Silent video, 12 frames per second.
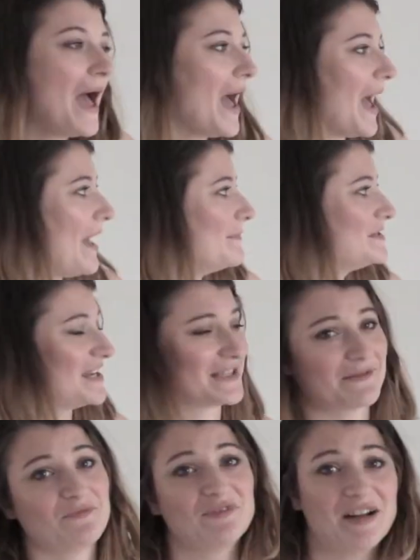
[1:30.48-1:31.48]
Um, she
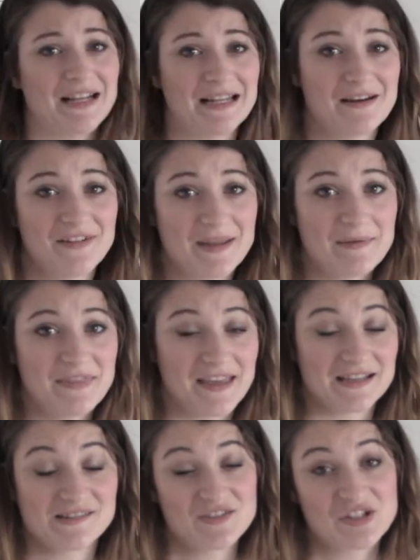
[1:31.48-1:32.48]
has some really lovely
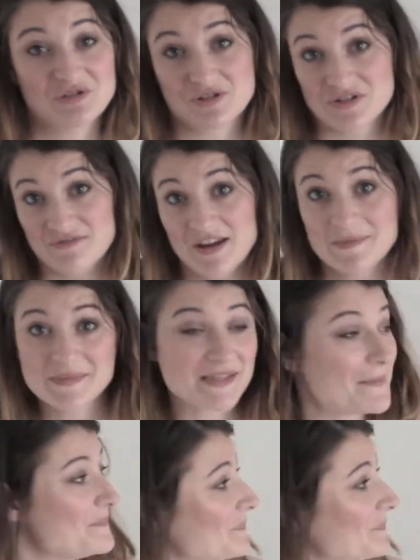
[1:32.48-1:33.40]
things for children's dreams.